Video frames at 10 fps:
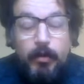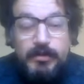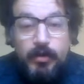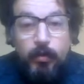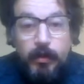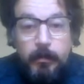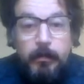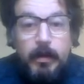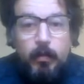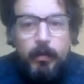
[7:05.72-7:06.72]
on them
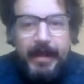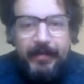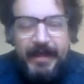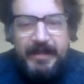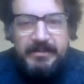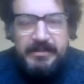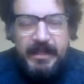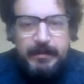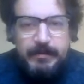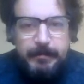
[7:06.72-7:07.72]
without their
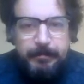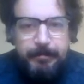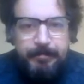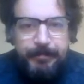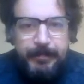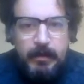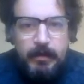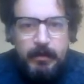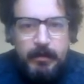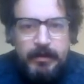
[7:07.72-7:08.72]
consent.
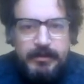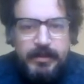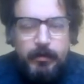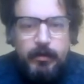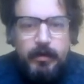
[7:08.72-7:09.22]
So